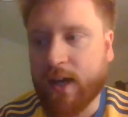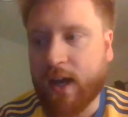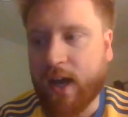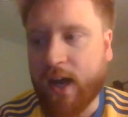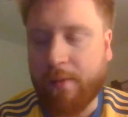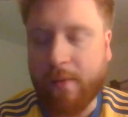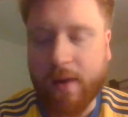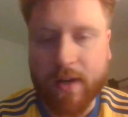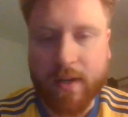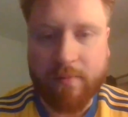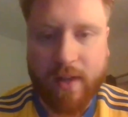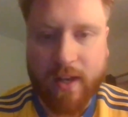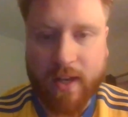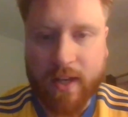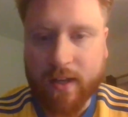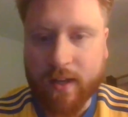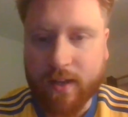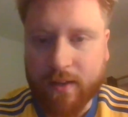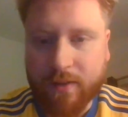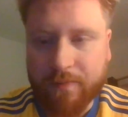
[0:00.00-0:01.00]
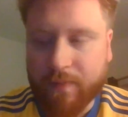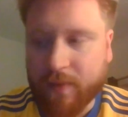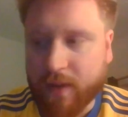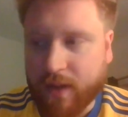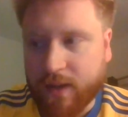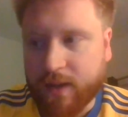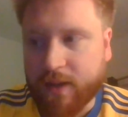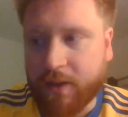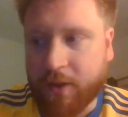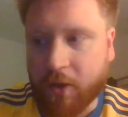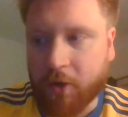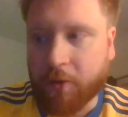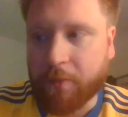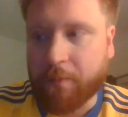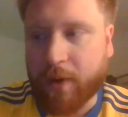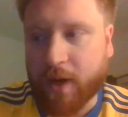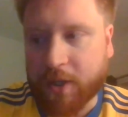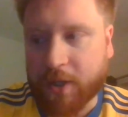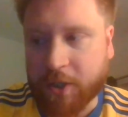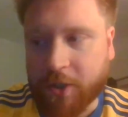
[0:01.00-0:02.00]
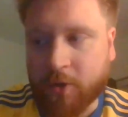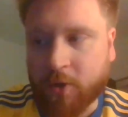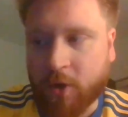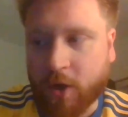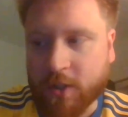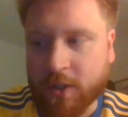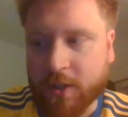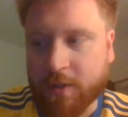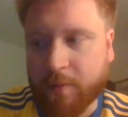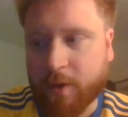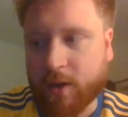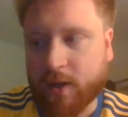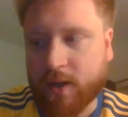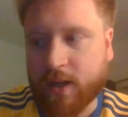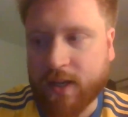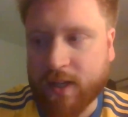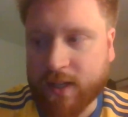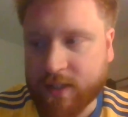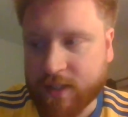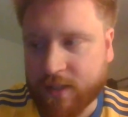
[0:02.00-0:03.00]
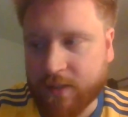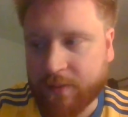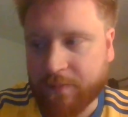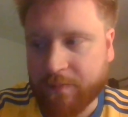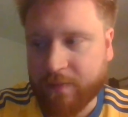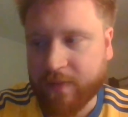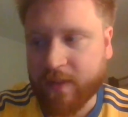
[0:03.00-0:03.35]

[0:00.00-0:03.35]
I'm Adam Elliott, the unpressured cross of the podcast,